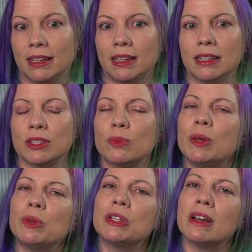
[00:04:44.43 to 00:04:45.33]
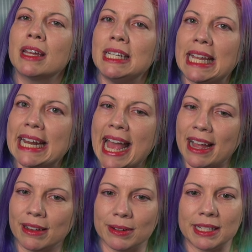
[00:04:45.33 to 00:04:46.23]
So when we're talking data
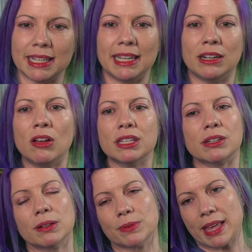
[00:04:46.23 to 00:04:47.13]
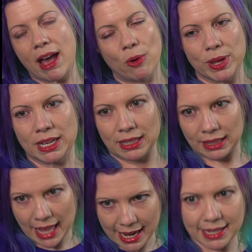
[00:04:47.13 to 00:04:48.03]
accuracy, it all starts with how we
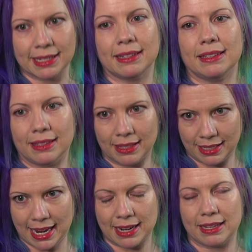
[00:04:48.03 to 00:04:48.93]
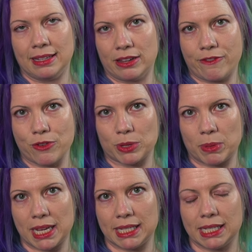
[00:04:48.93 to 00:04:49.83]
collect the data in the first
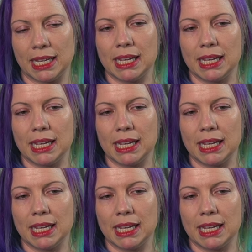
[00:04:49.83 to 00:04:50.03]
place.